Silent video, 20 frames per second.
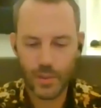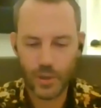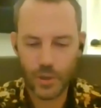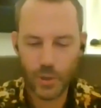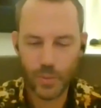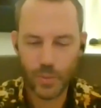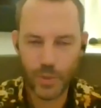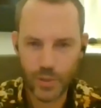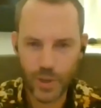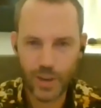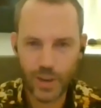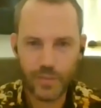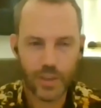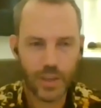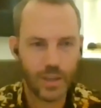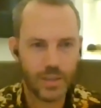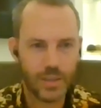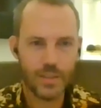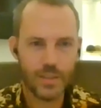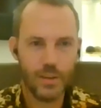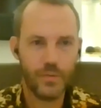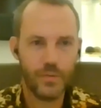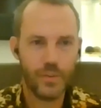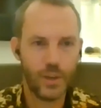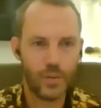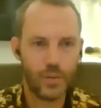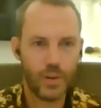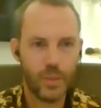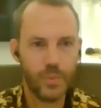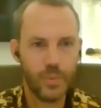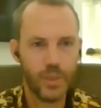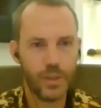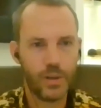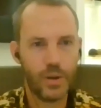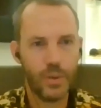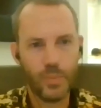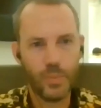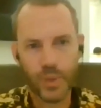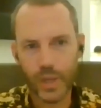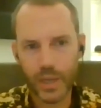human trafficking itself incredibly
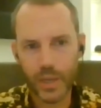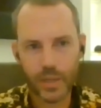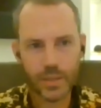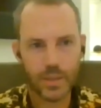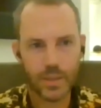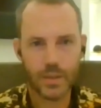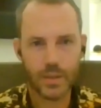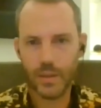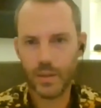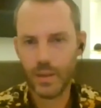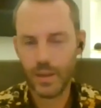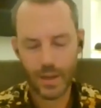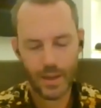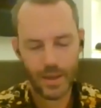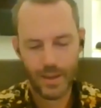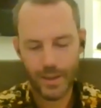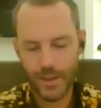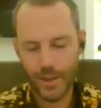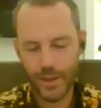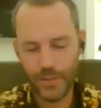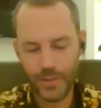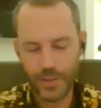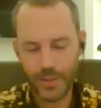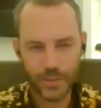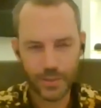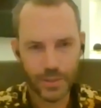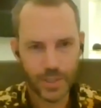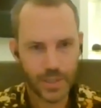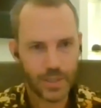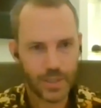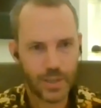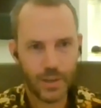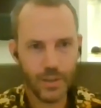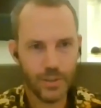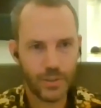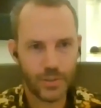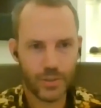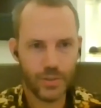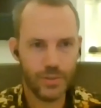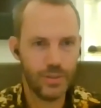complex, and there's all these
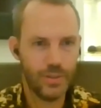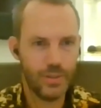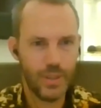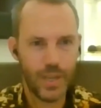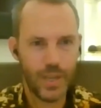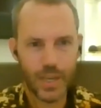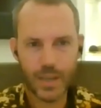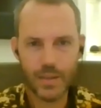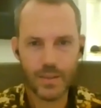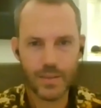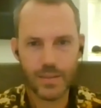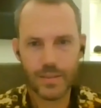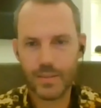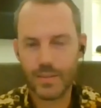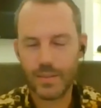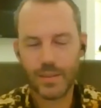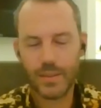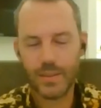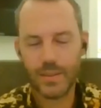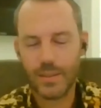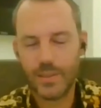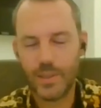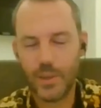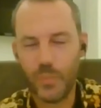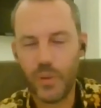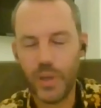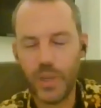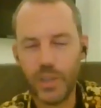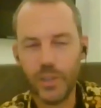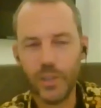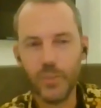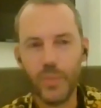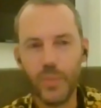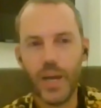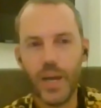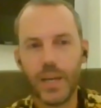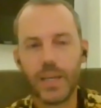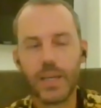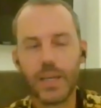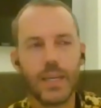cultural layers to peel
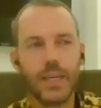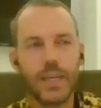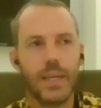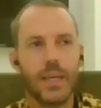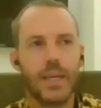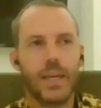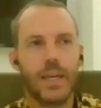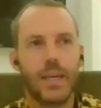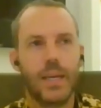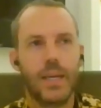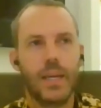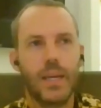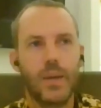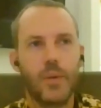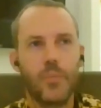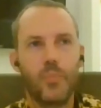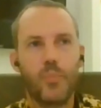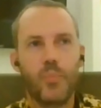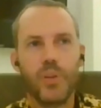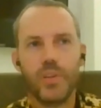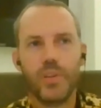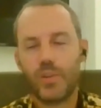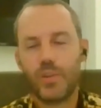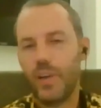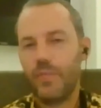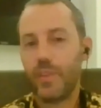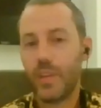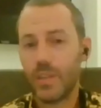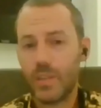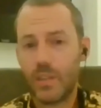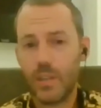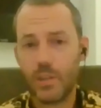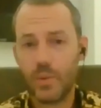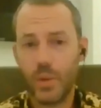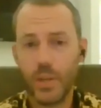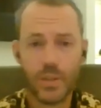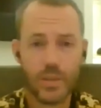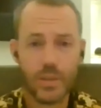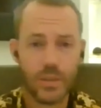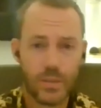back, but the trafficking
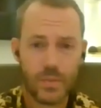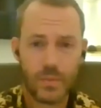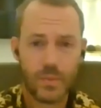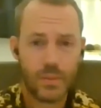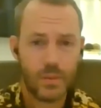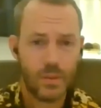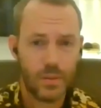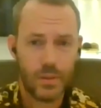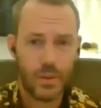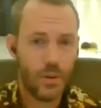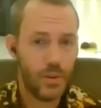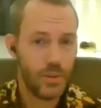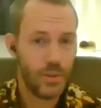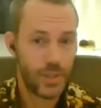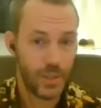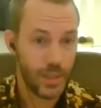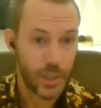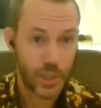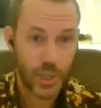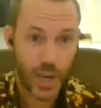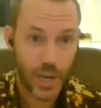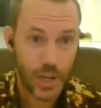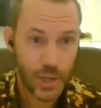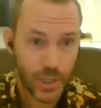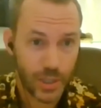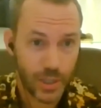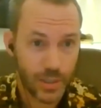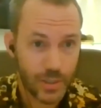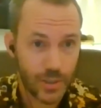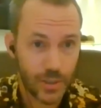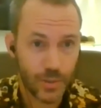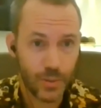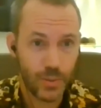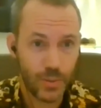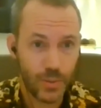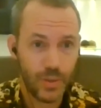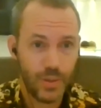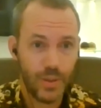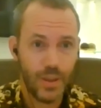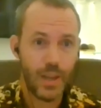situation is constantly changing too.
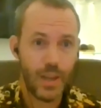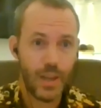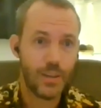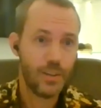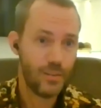And